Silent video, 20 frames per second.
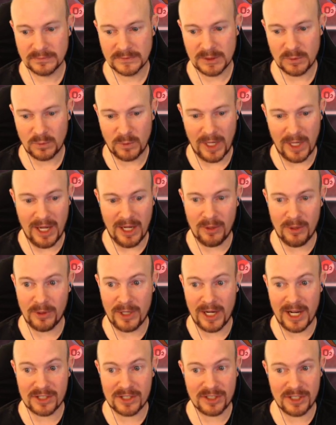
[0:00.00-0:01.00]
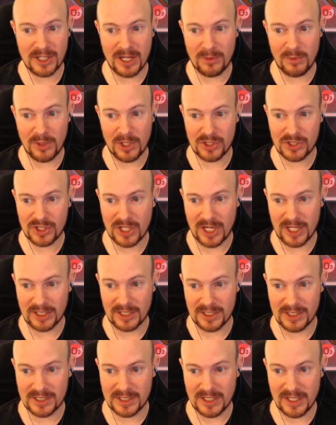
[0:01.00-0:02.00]
Wow, we're actually not one-shotting
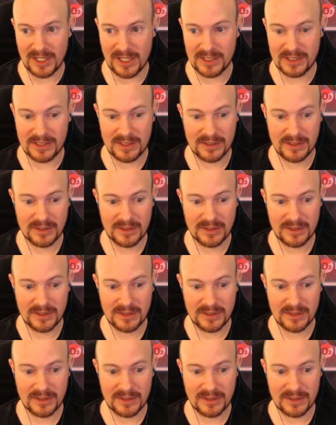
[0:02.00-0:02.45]
these guys.